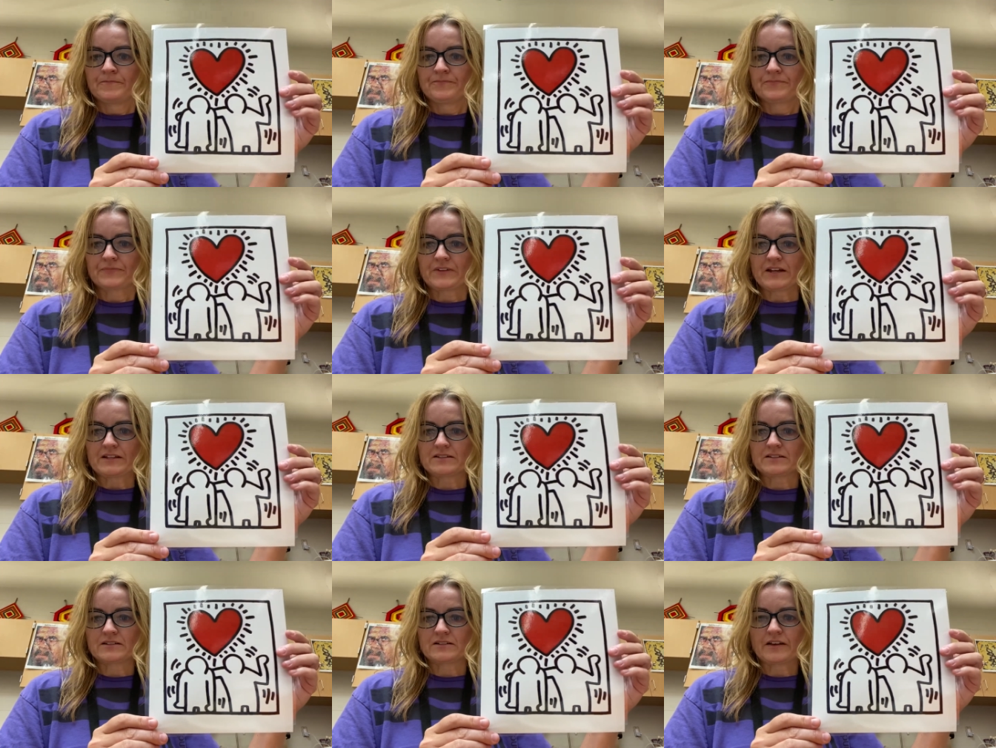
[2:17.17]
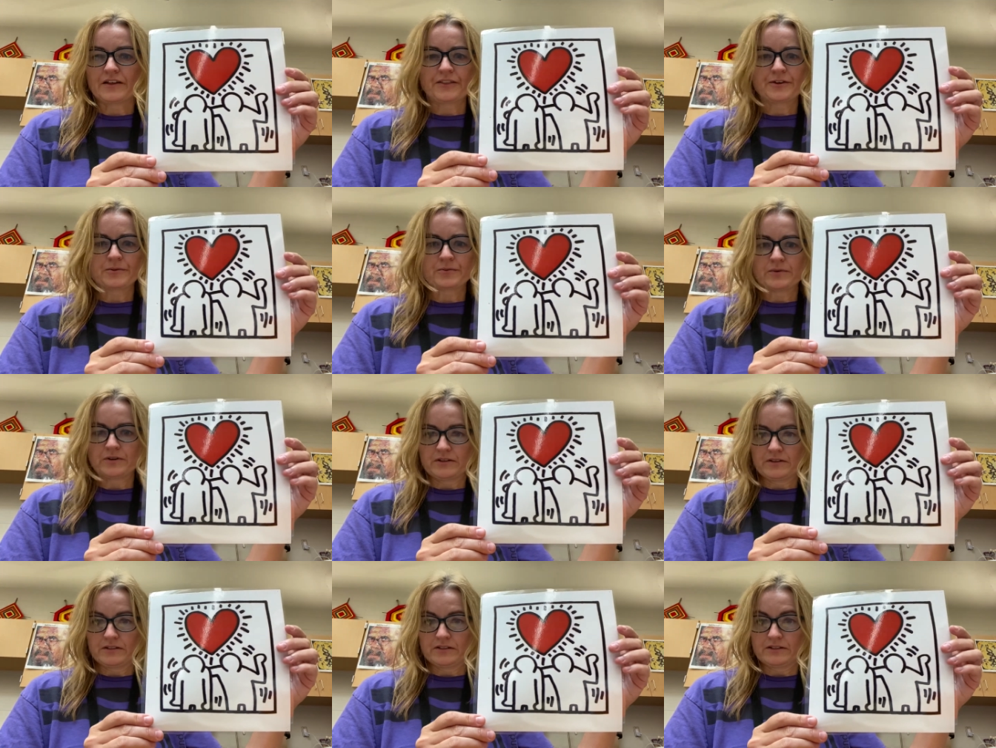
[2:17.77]
That's another
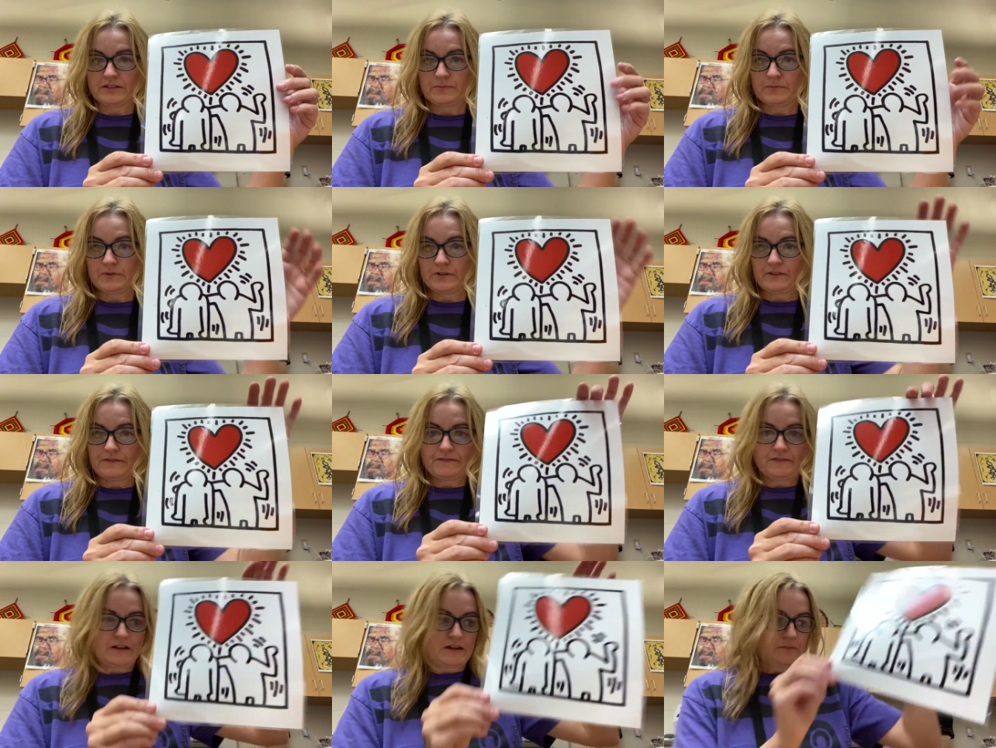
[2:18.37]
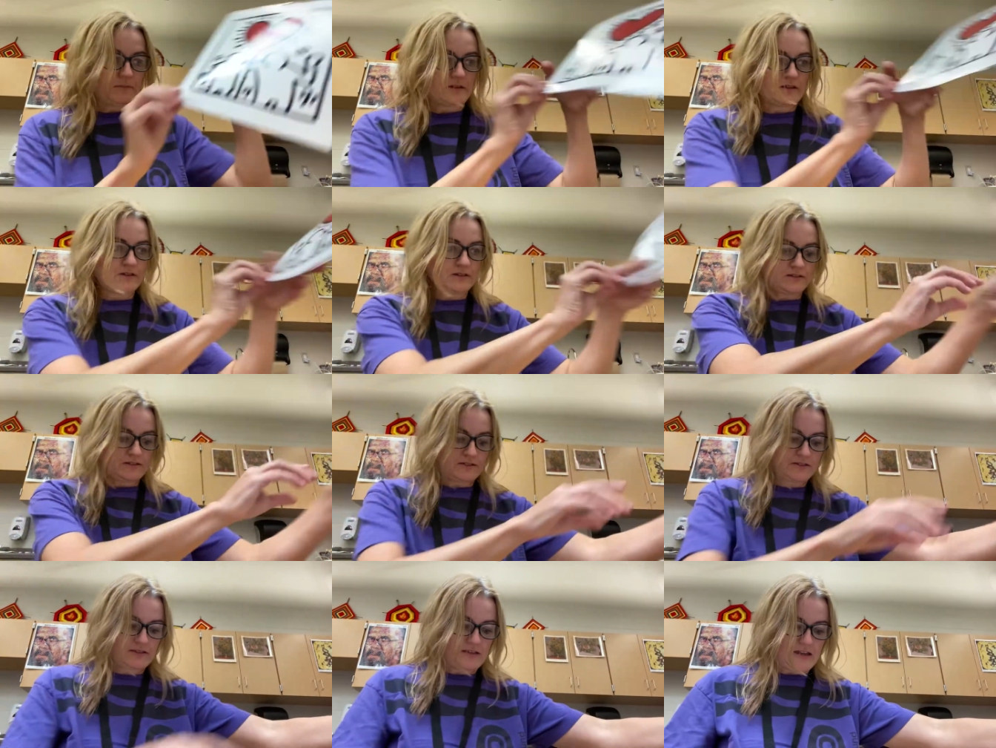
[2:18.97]
one that's pretty
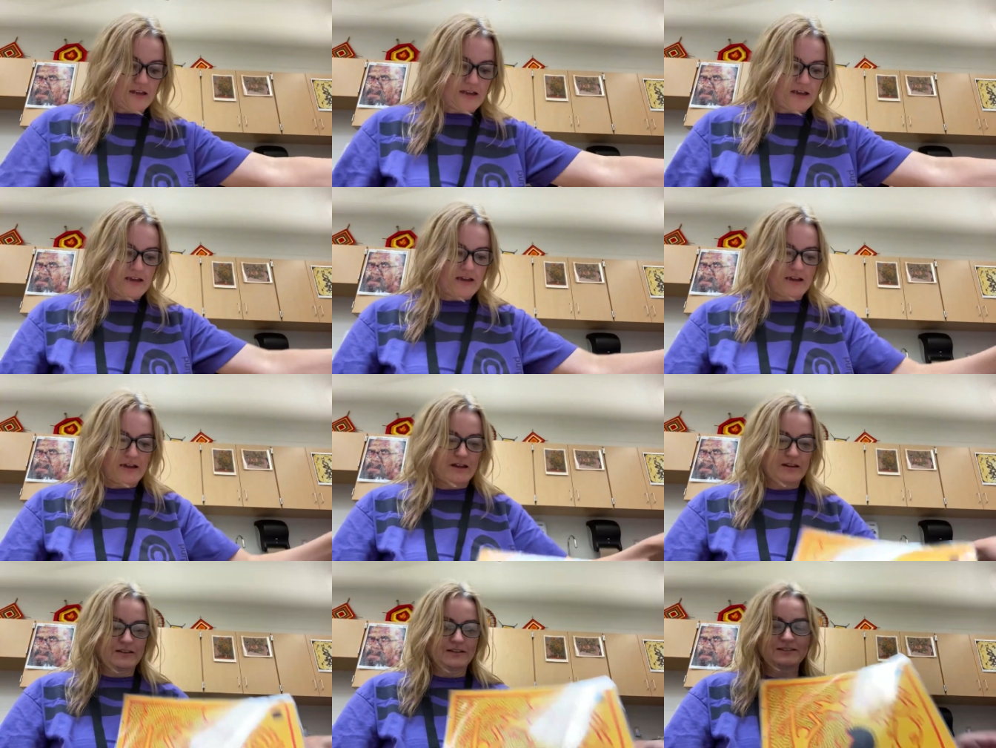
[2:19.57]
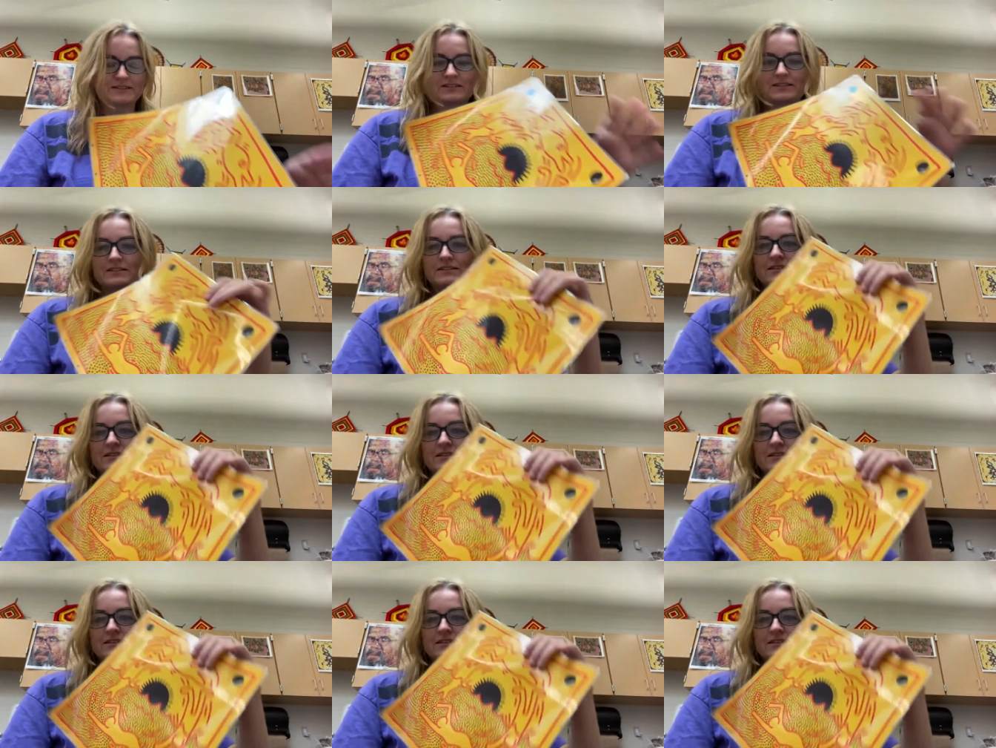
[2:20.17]
famous. And this is